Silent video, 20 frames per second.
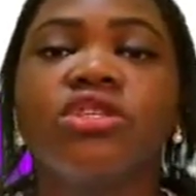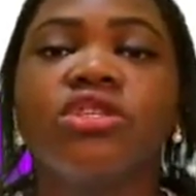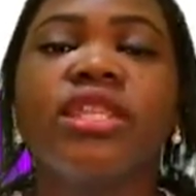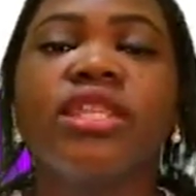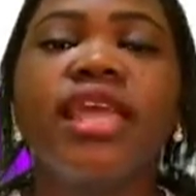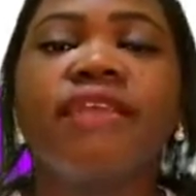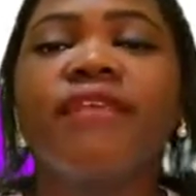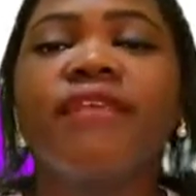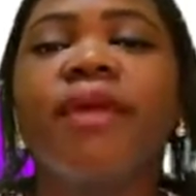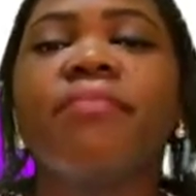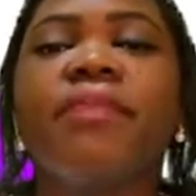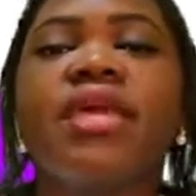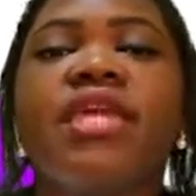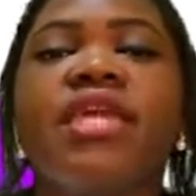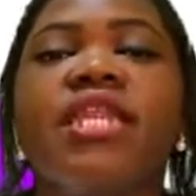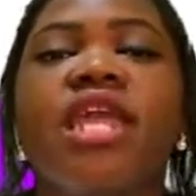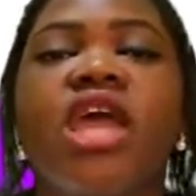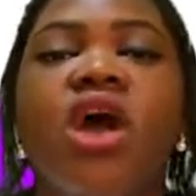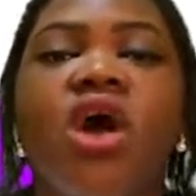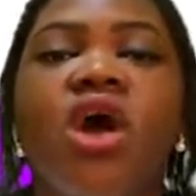So never
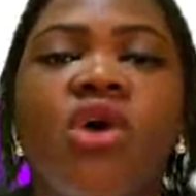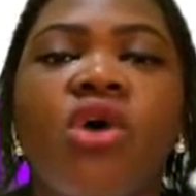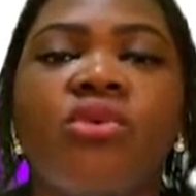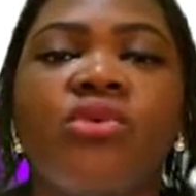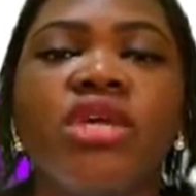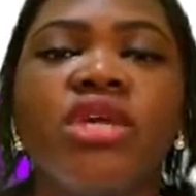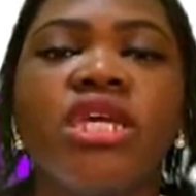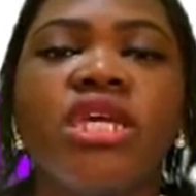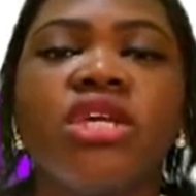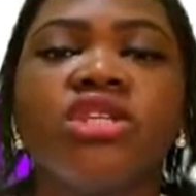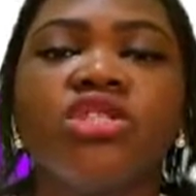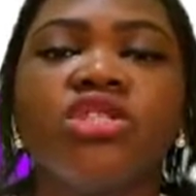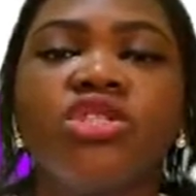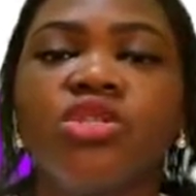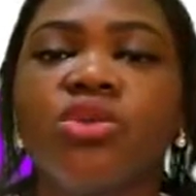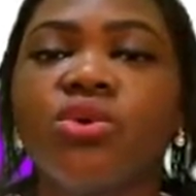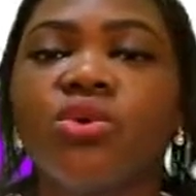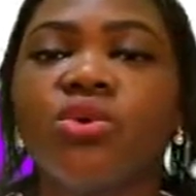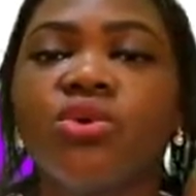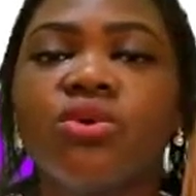be in a hurry
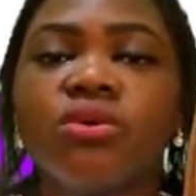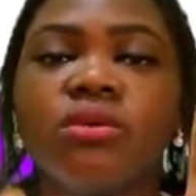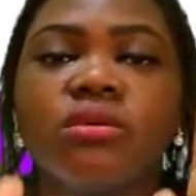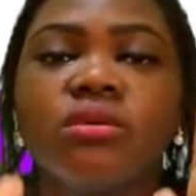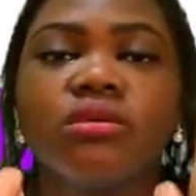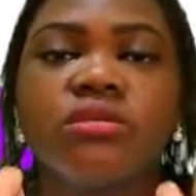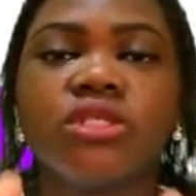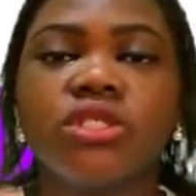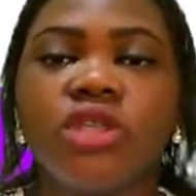to